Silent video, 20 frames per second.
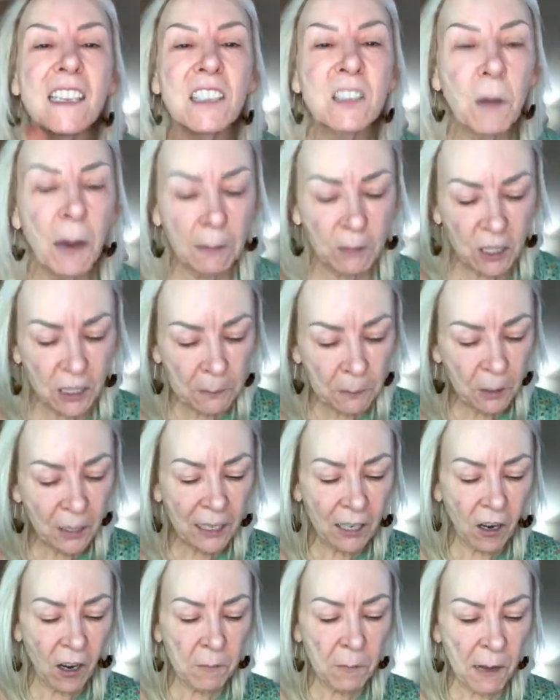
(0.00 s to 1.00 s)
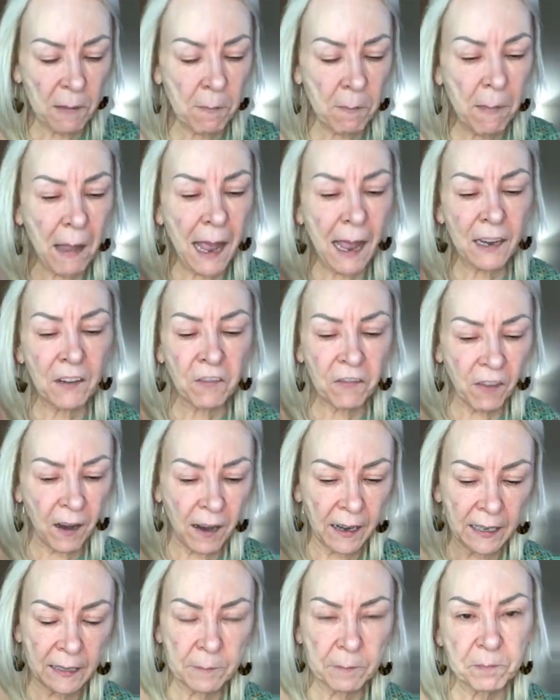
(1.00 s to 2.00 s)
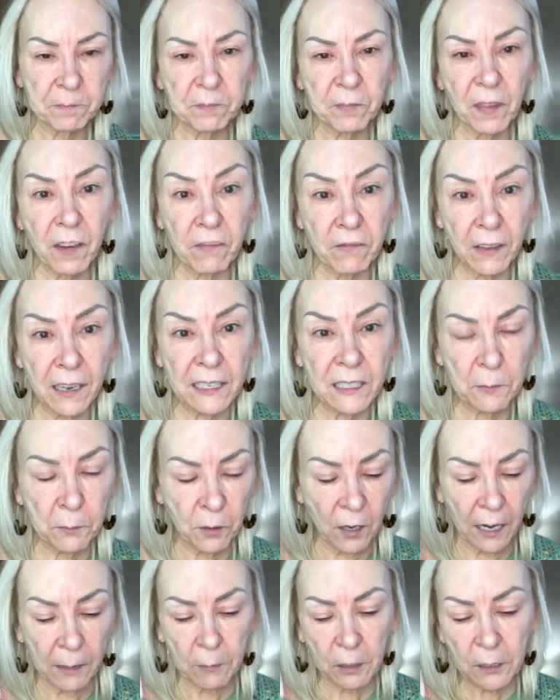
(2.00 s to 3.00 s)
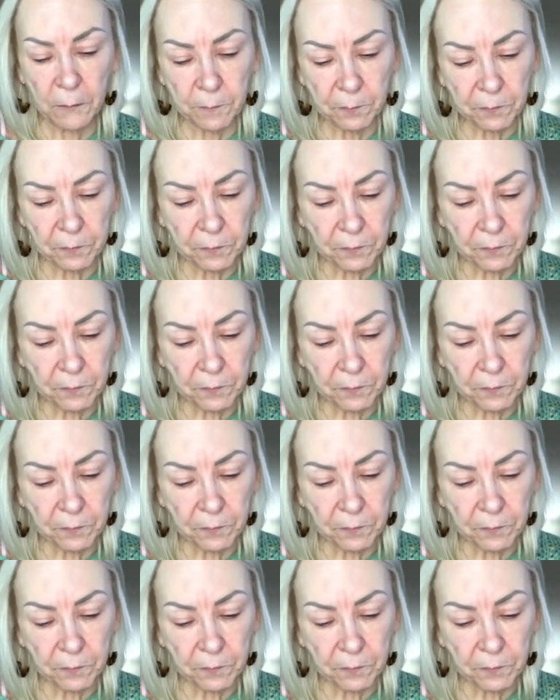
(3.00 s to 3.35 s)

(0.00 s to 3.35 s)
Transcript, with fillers: So I'm just putting on my mattifying face primer.